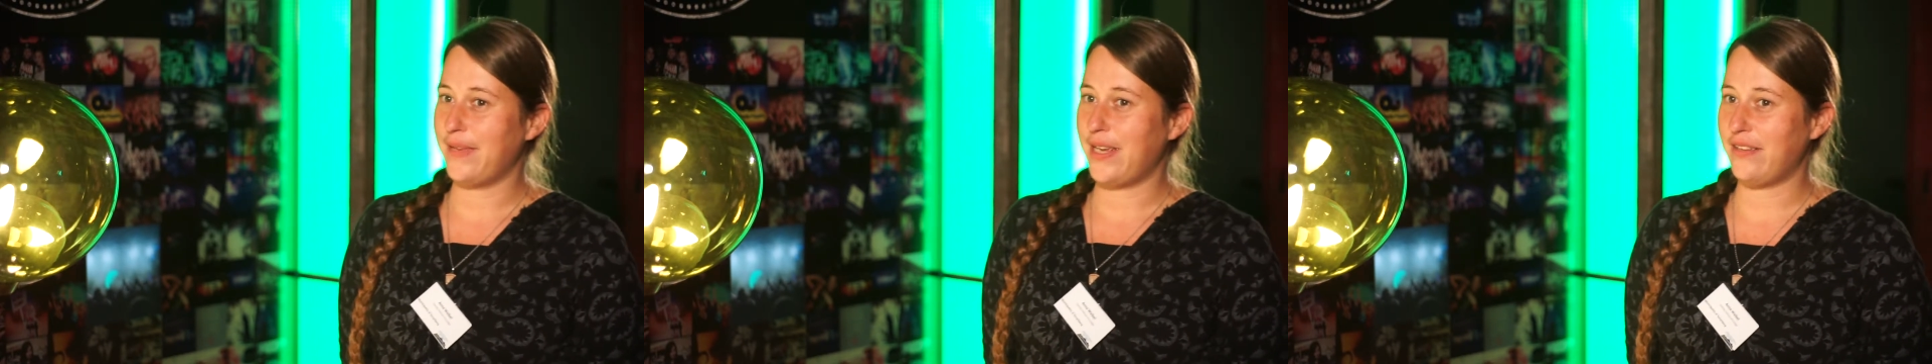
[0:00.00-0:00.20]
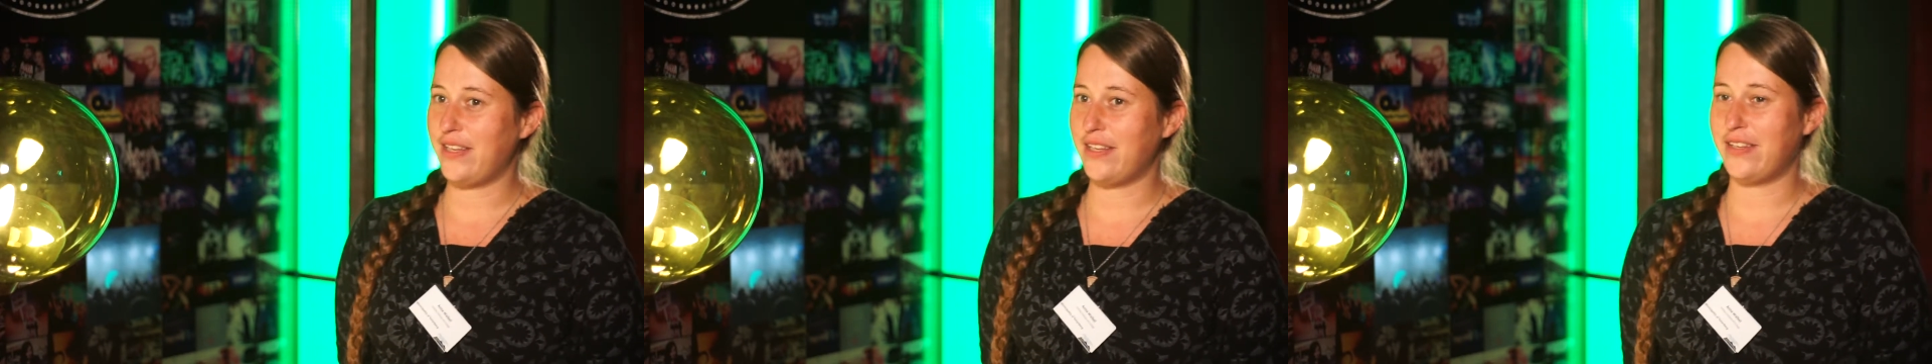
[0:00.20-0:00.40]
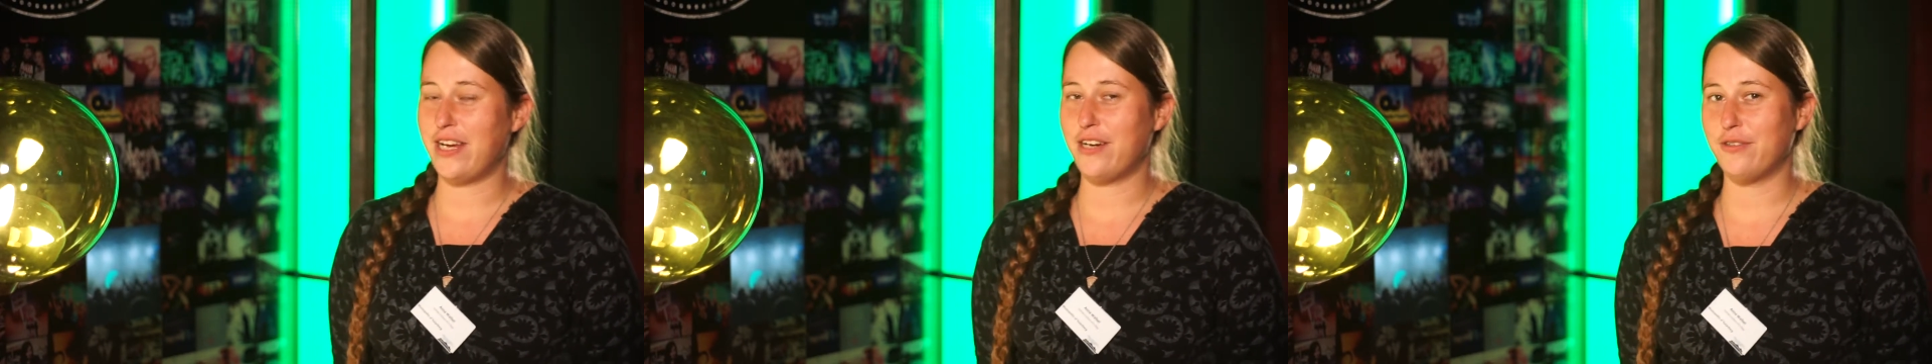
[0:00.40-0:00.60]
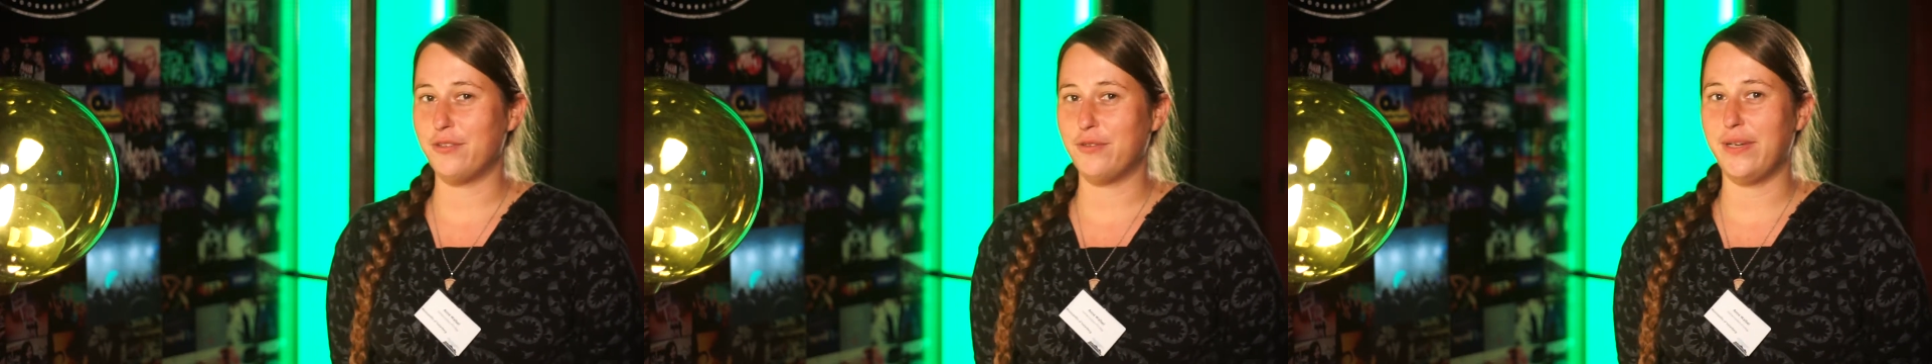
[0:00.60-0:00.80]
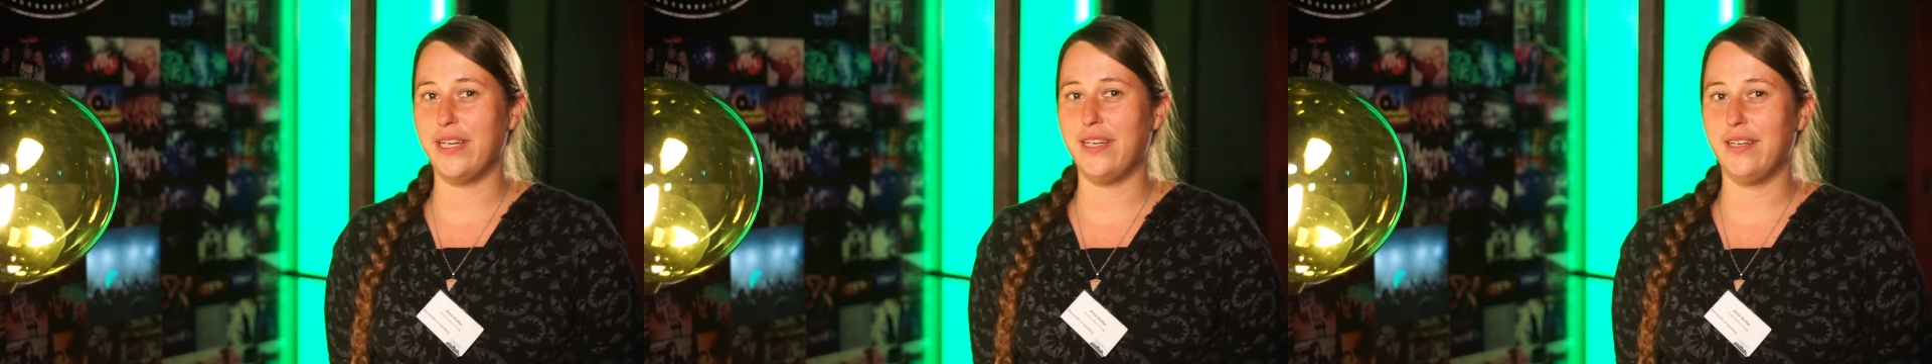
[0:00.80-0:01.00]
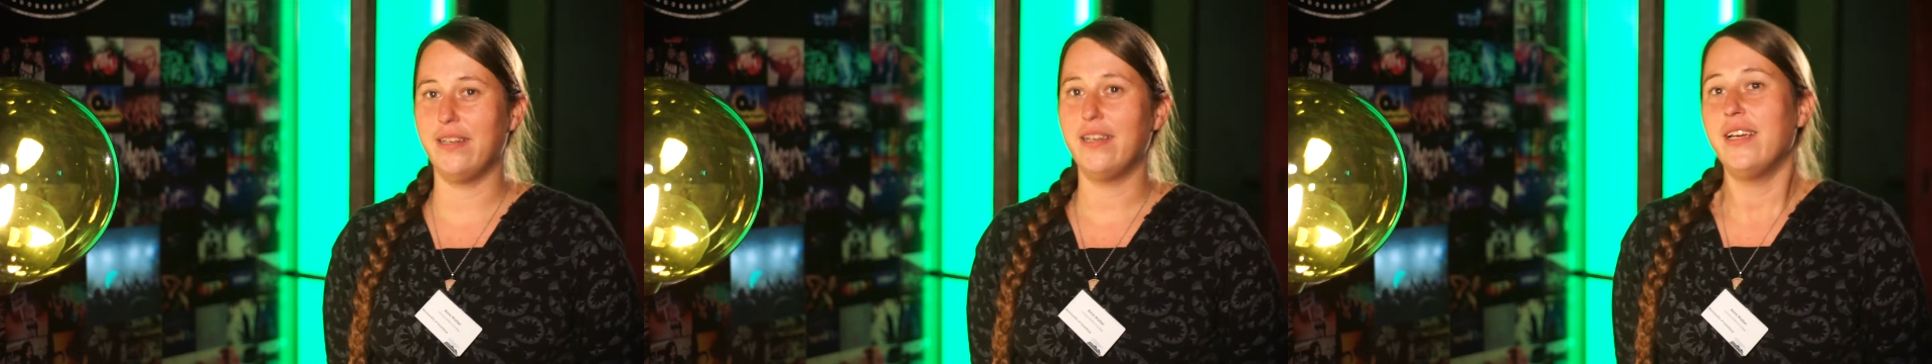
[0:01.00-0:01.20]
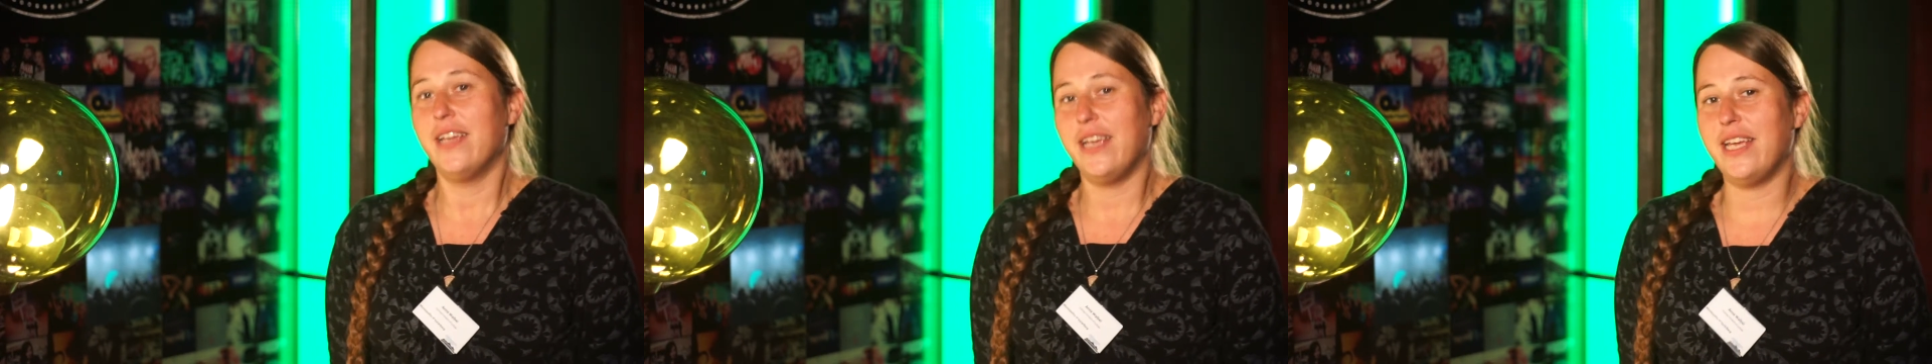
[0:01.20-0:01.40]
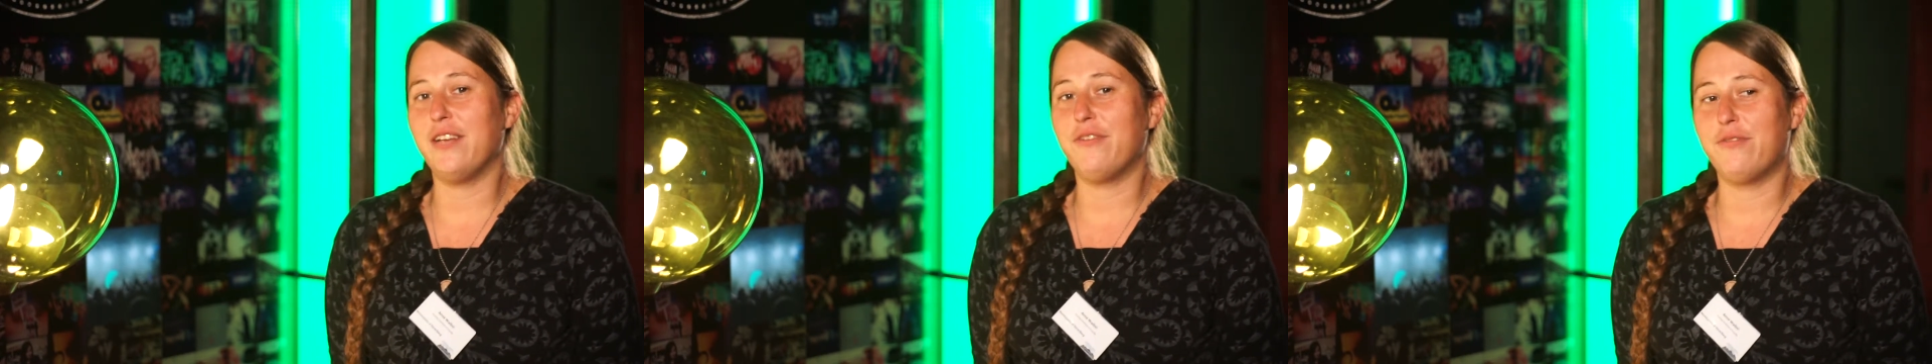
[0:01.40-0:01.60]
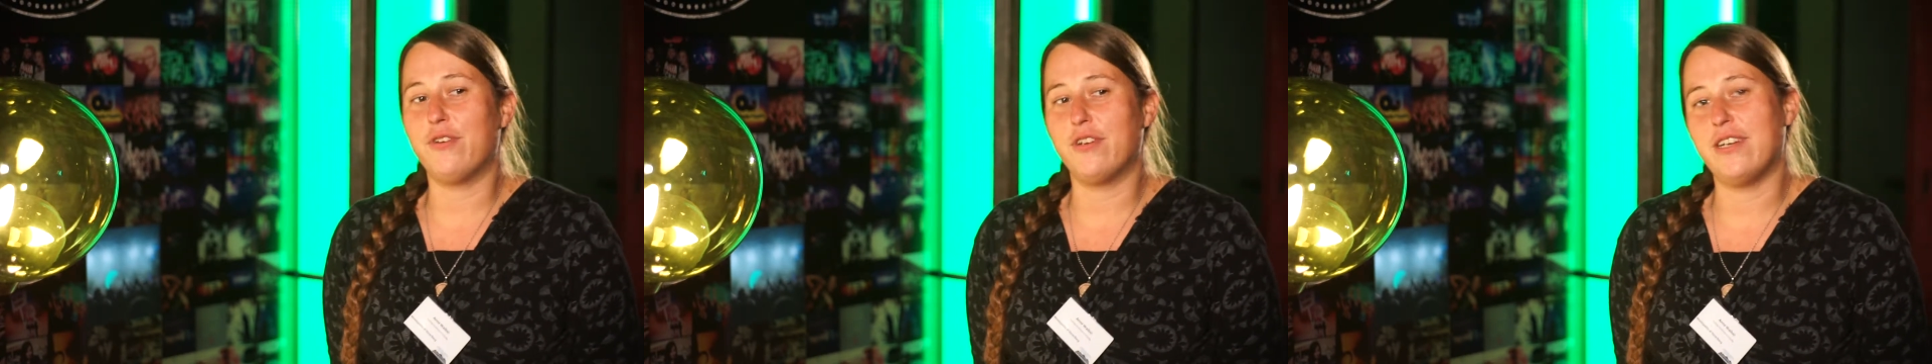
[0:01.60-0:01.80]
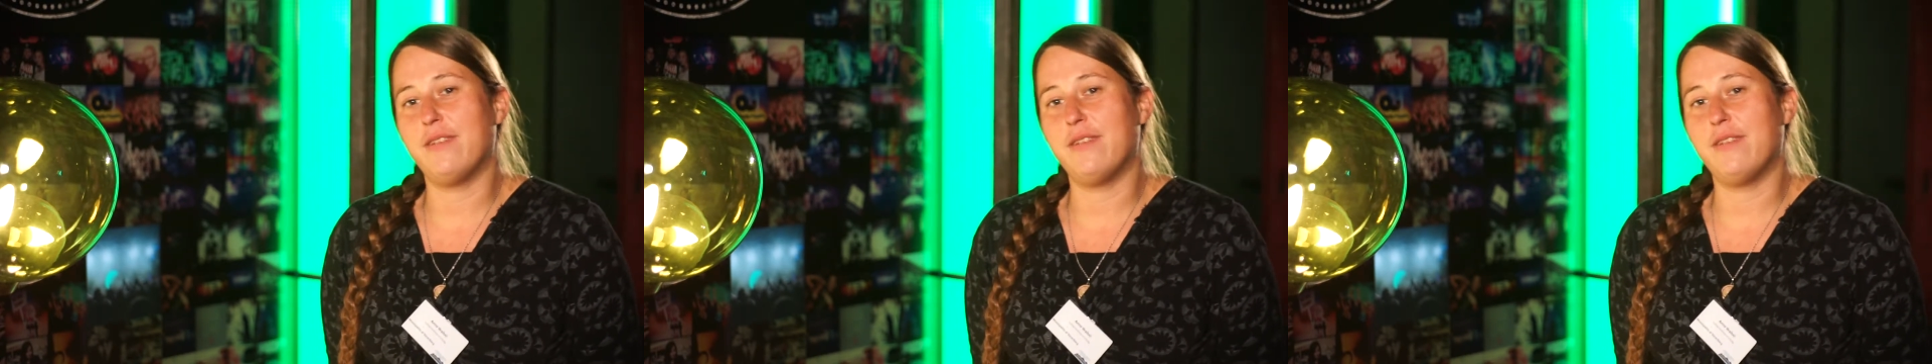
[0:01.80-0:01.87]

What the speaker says: and that they are doing it for